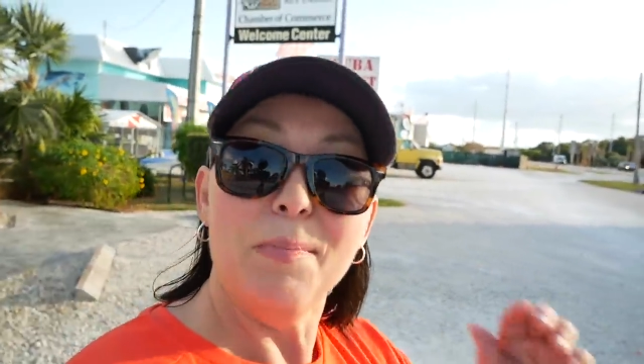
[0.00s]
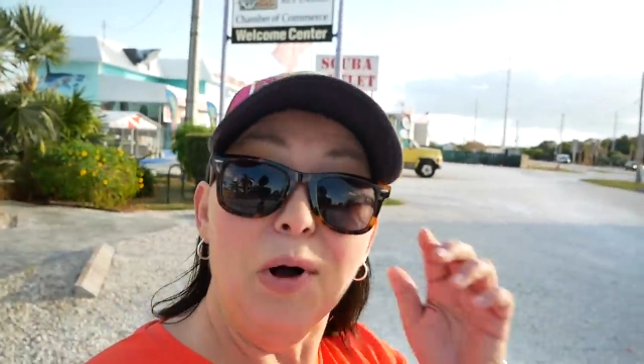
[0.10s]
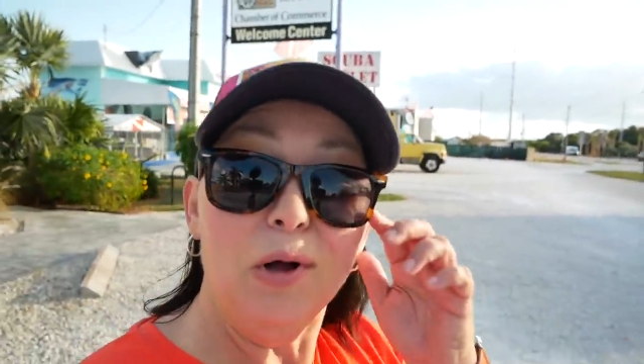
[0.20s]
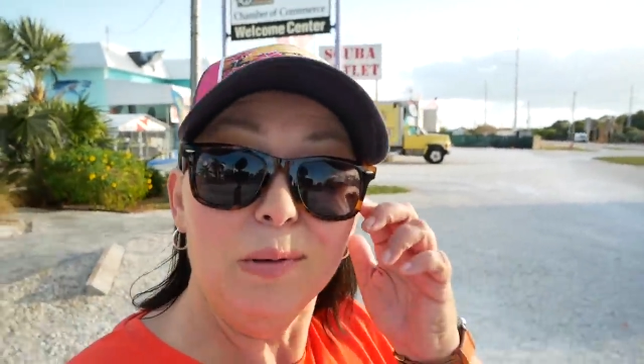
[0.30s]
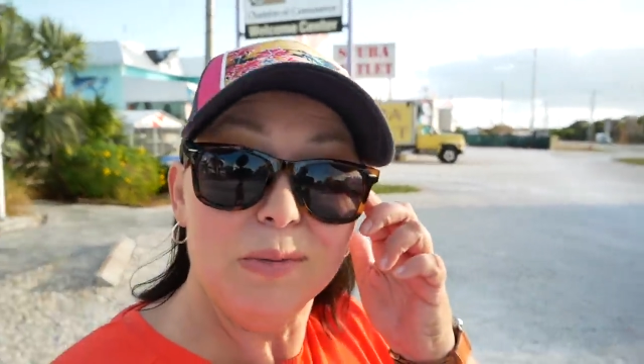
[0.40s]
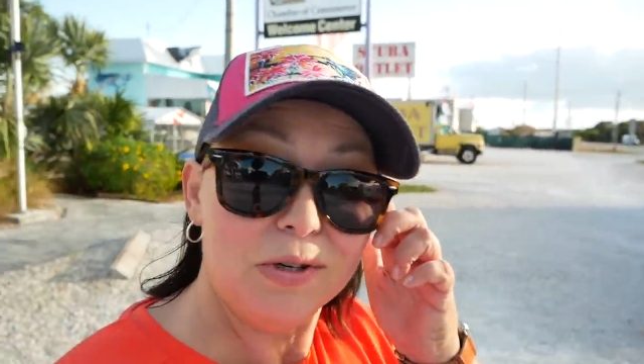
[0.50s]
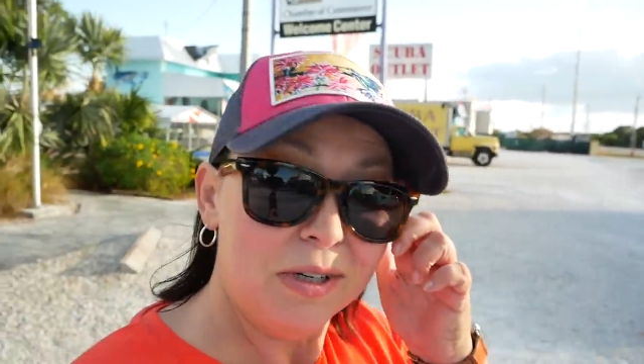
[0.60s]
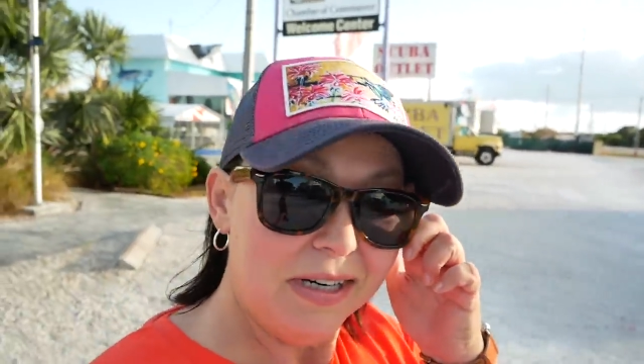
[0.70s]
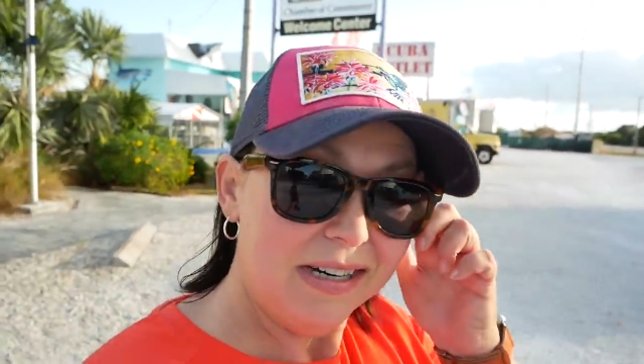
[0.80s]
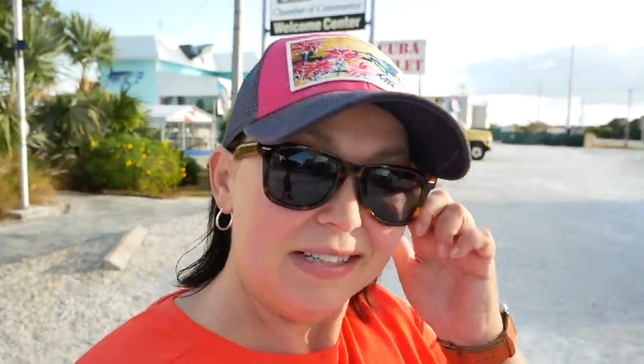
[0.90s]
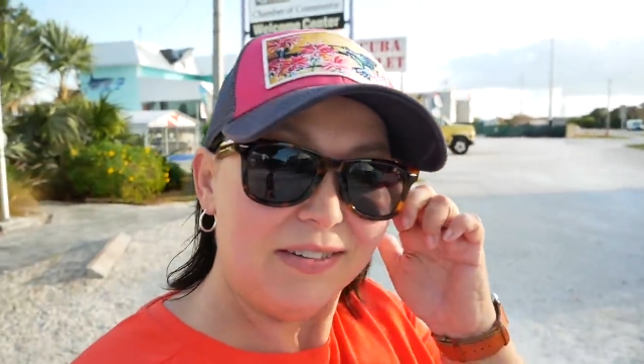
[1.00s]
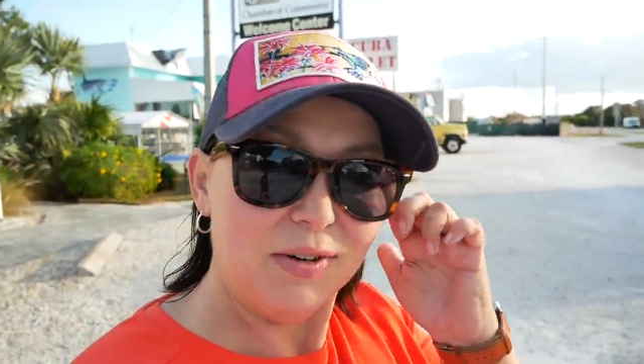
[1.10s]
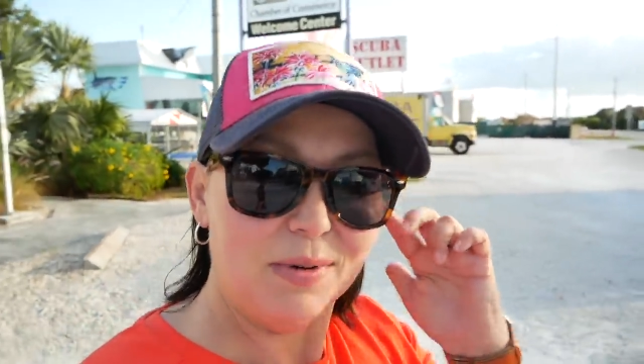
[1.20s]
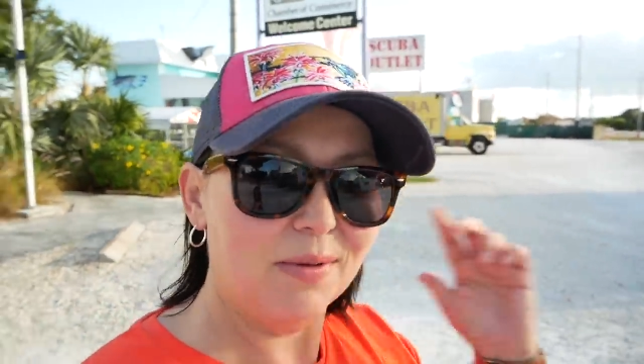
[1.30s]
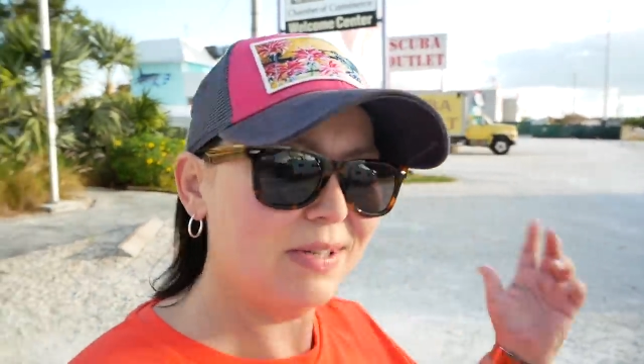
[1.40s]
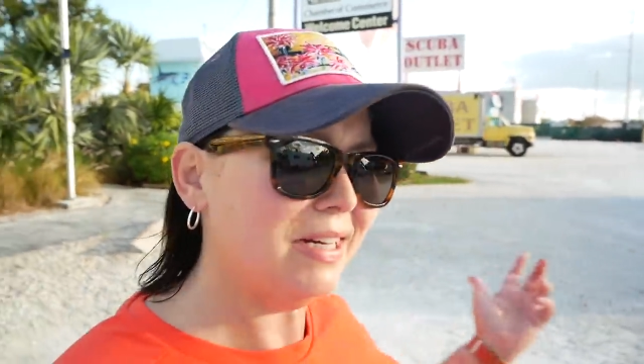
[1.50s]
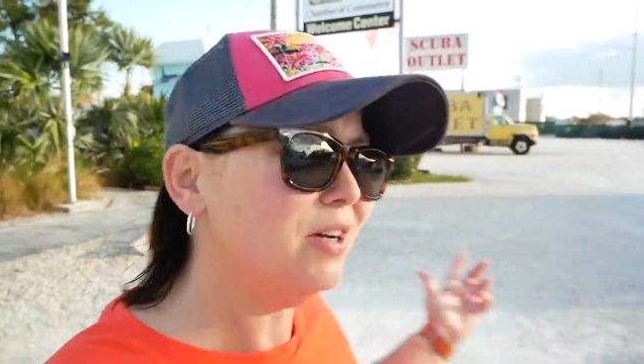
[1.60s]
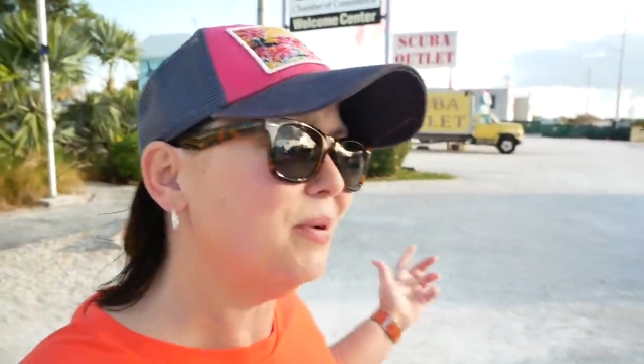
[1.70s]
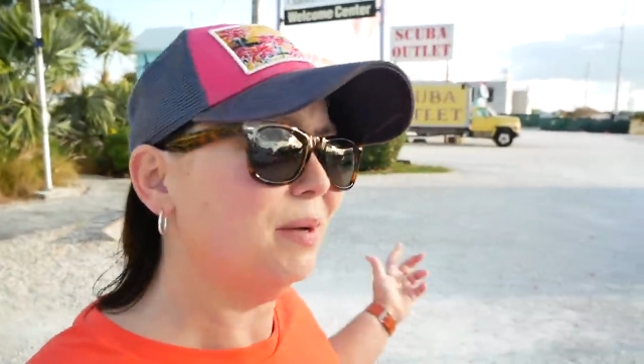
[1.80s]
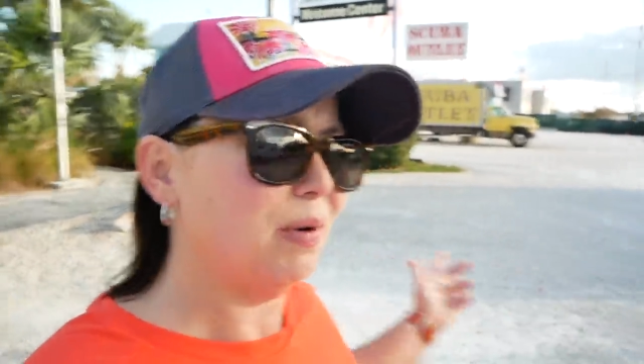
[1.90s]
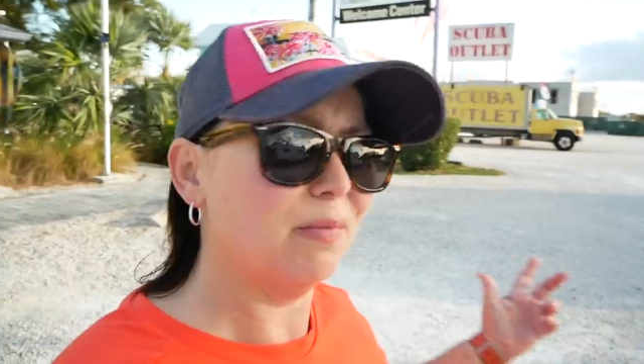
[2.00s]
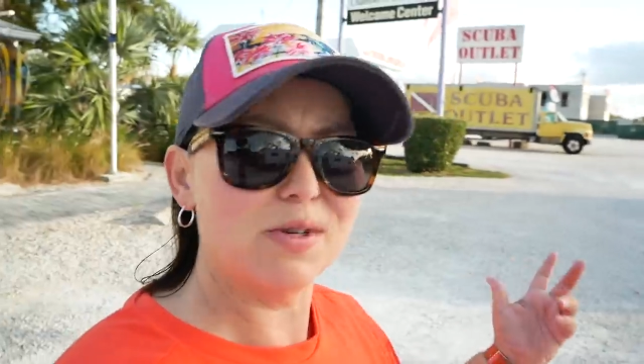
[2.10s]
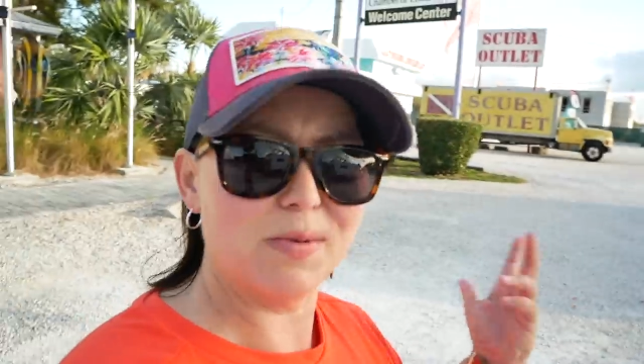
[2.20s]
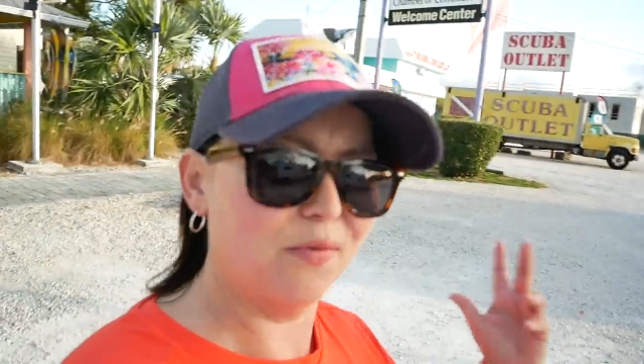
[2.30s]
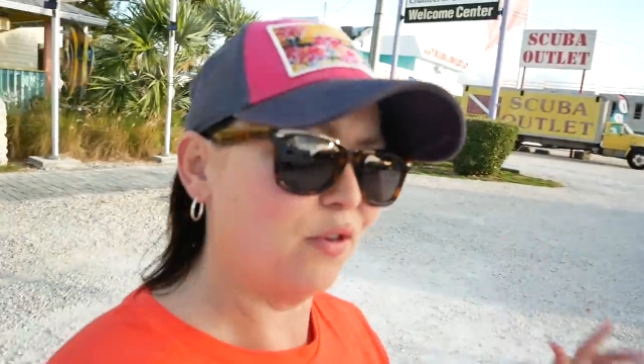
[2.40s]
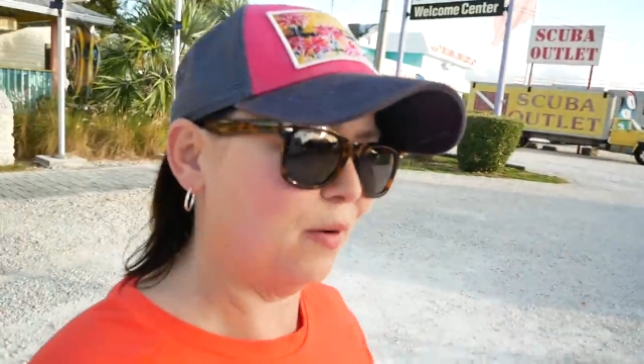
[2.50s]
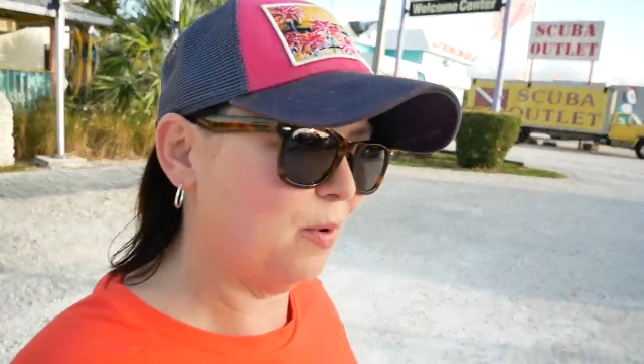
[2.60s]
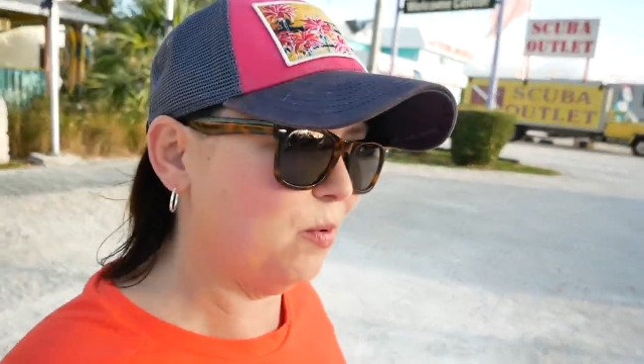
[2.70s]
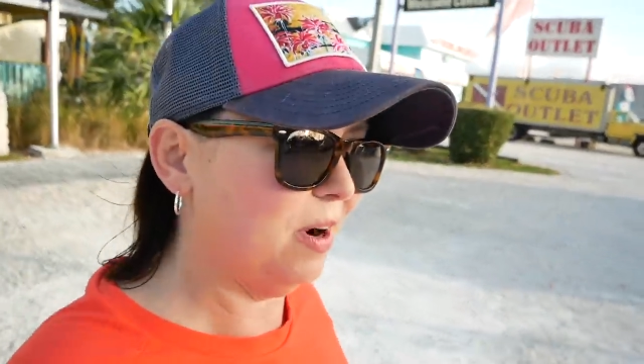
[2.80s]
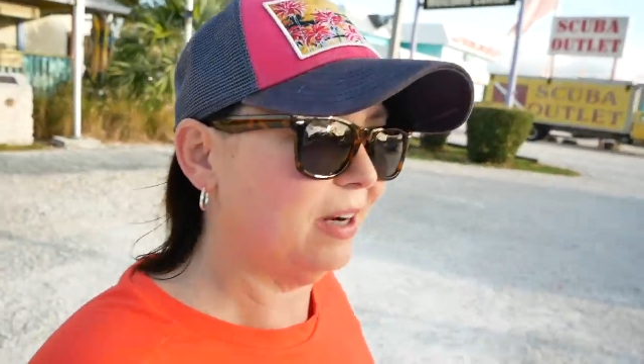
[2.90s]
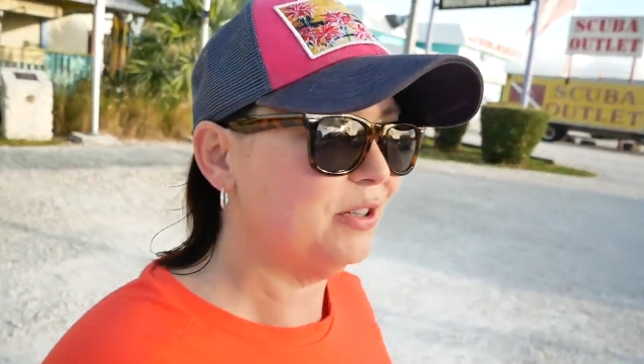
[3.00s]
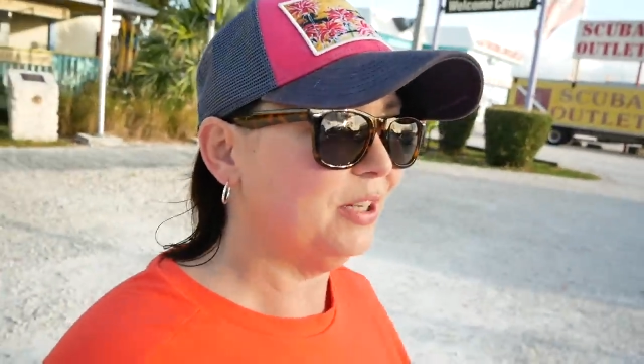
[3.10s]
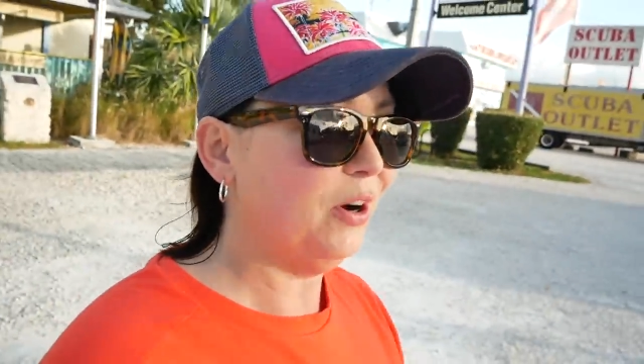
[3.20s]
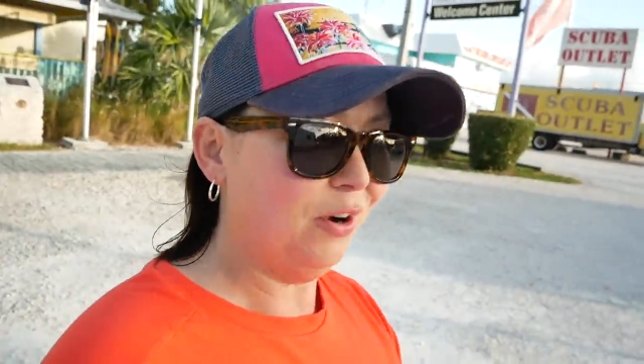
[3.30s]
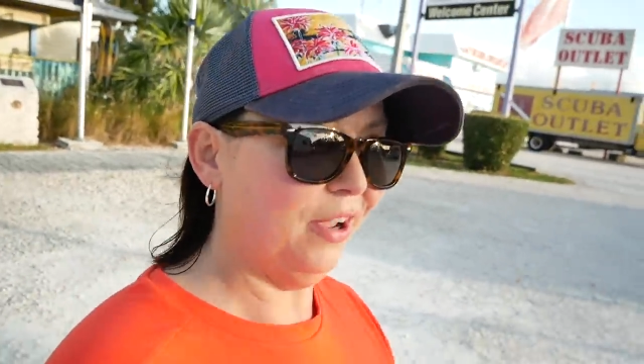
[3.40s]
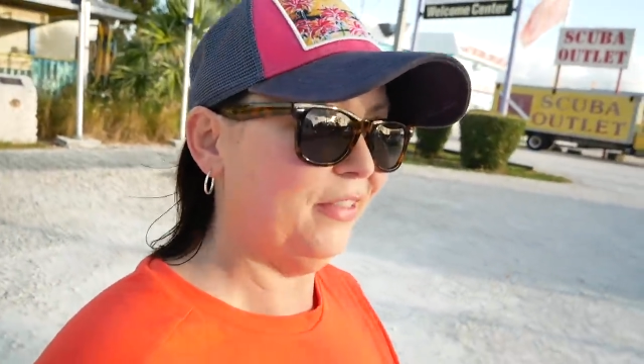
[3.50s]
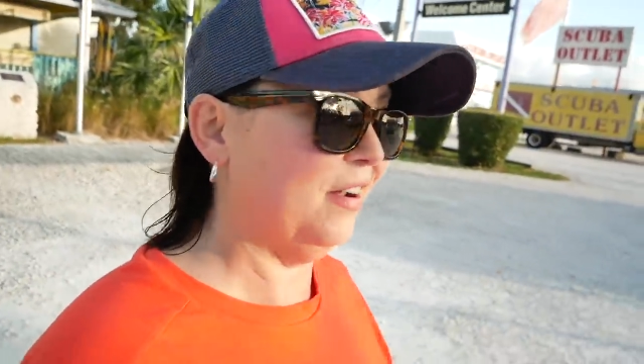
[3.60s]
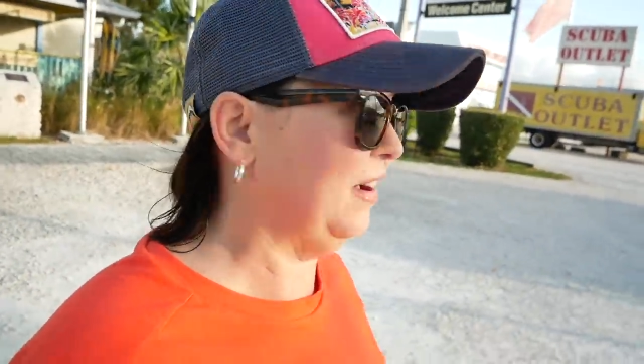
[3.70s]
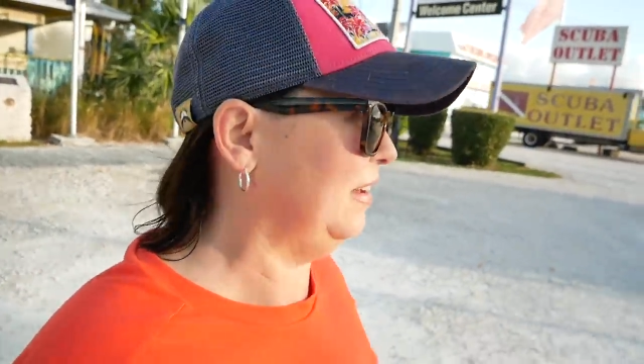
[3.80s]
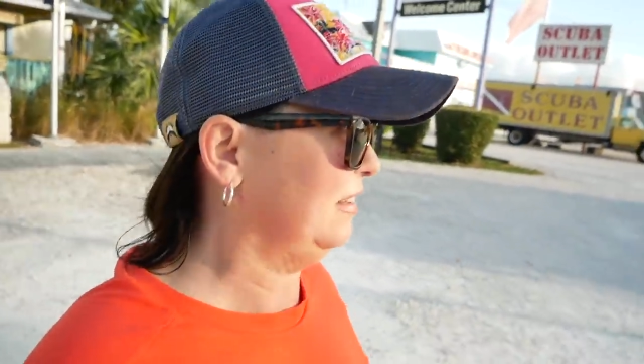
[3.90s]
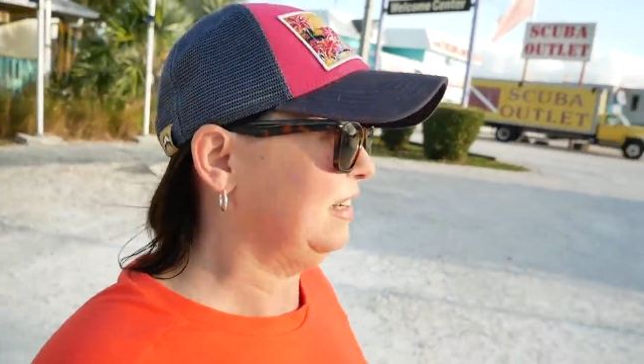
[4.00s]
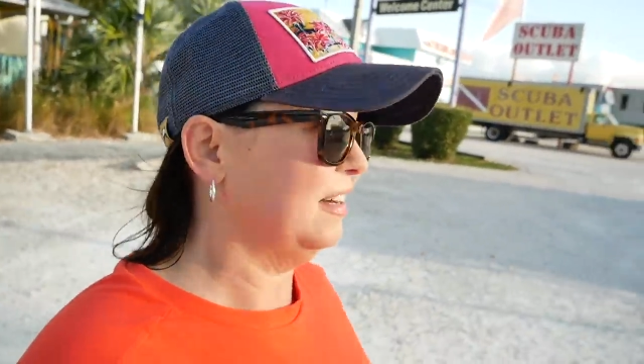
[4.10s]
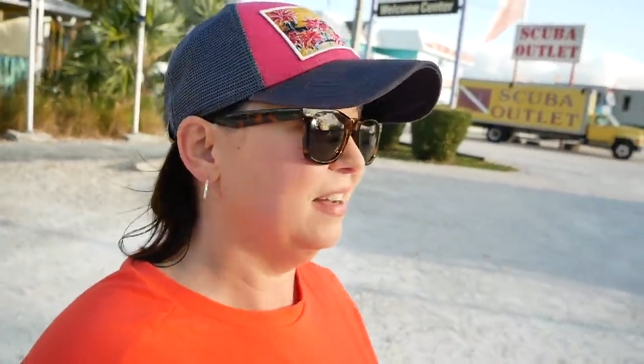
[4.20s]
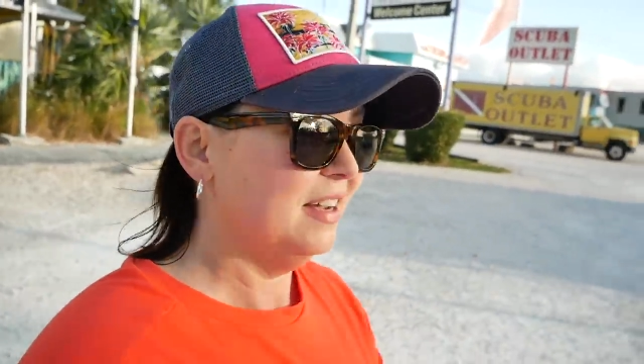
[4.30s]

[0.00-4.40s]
Palm trees everywhere, which I know we had palm trees before, but we're actually on the island.